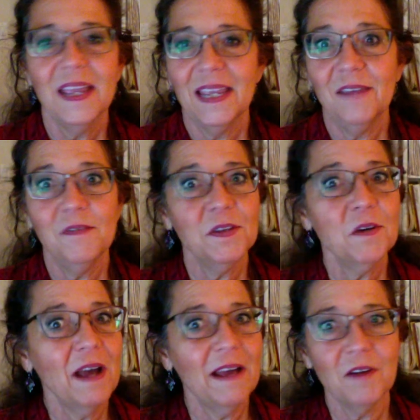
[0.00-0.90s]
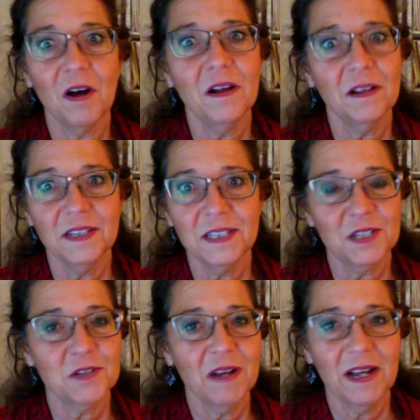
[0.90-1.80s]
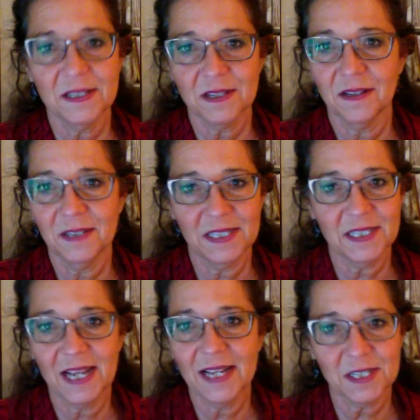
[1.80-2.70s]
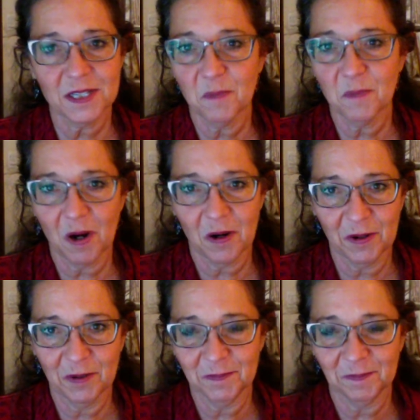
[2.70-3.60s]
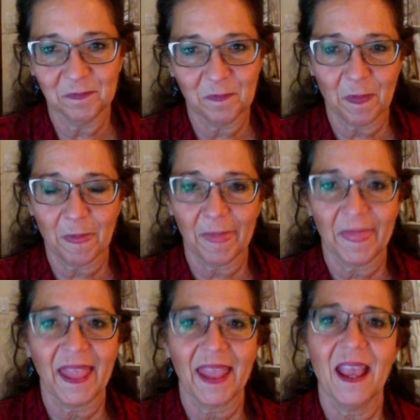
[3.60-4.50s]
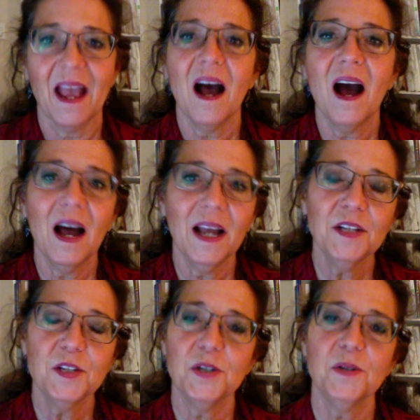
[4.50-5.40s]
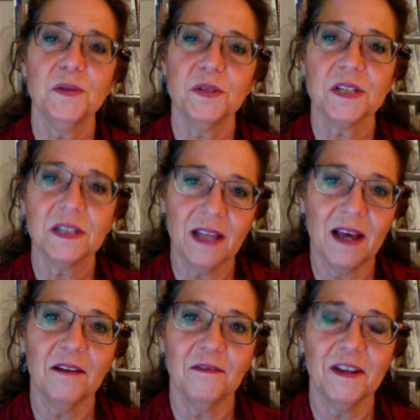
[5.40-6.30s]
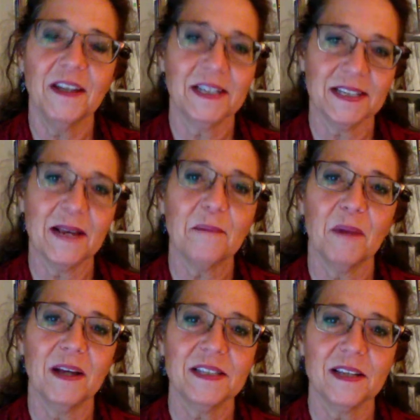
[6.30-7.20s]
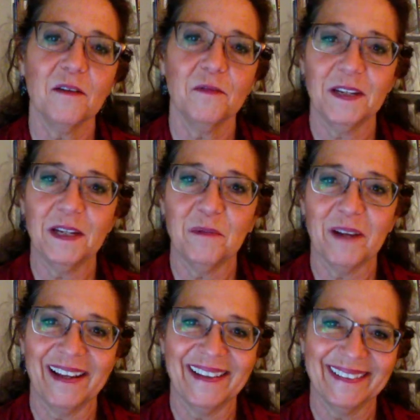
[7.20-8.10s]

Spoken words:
Even though I have all this stress on this test tomorrow, I choose to love and accept myself anyway.